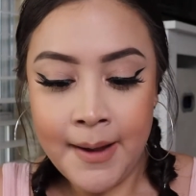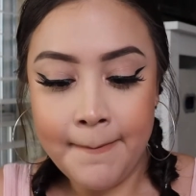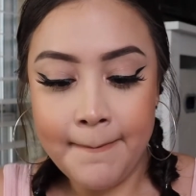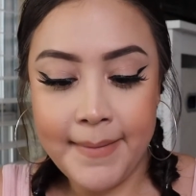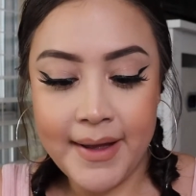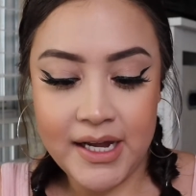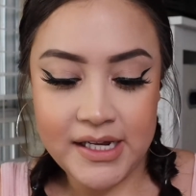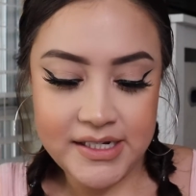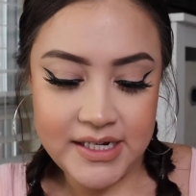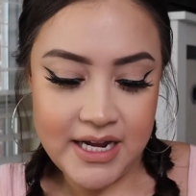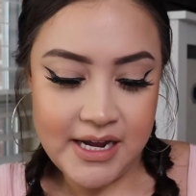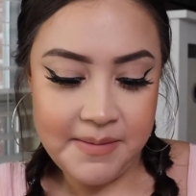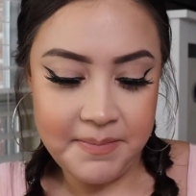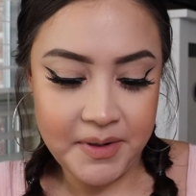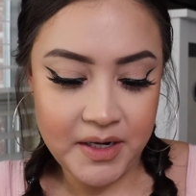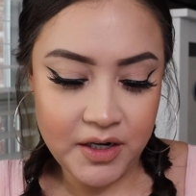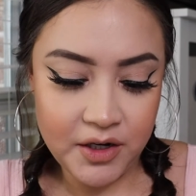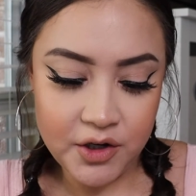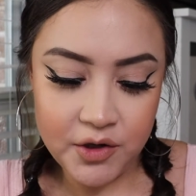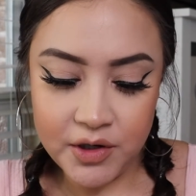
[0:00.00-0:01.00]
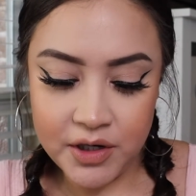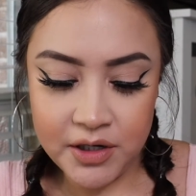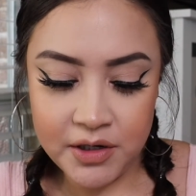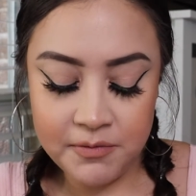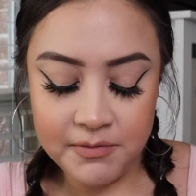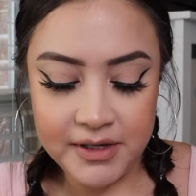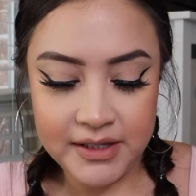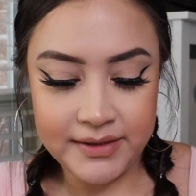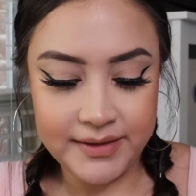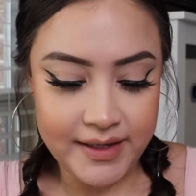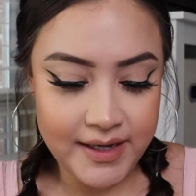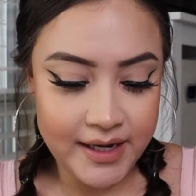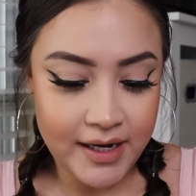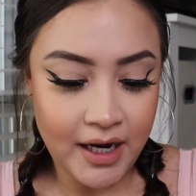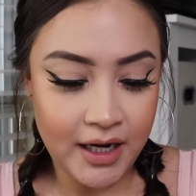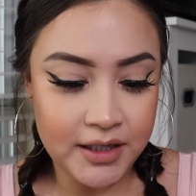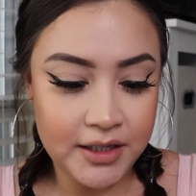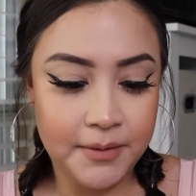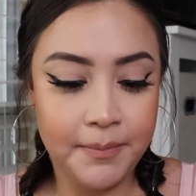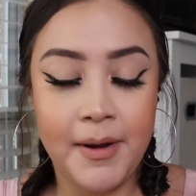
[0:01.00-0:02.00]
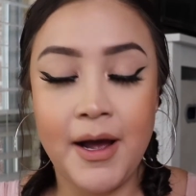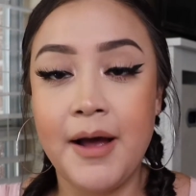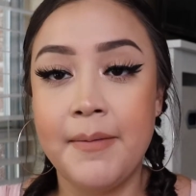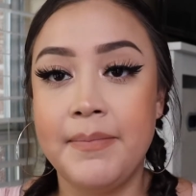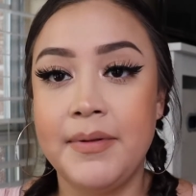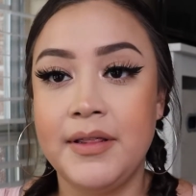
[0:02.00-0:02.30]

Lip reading: But I am going to go in with the ColourPop